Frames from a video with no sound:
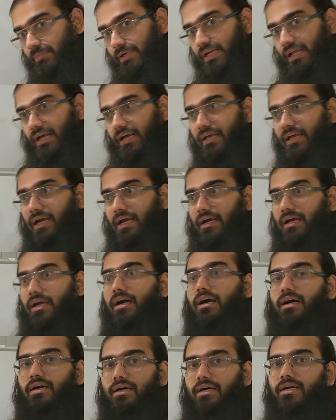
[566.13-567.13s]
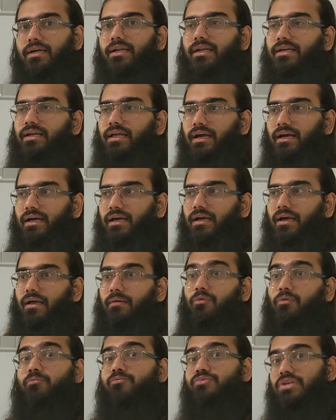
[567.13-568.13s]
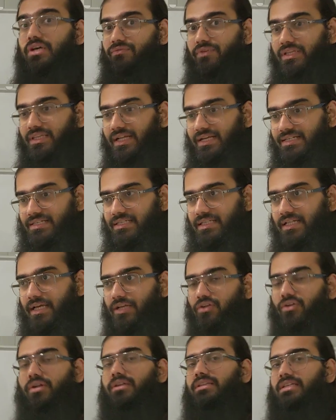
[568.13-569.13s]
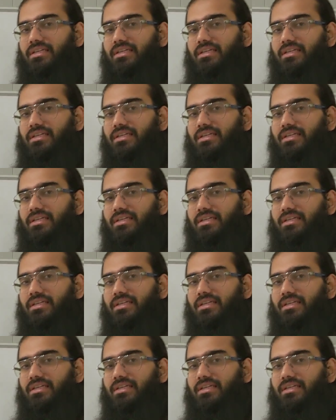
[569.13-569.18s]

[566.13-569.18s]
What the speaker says: but I heard and I am observing that scenario and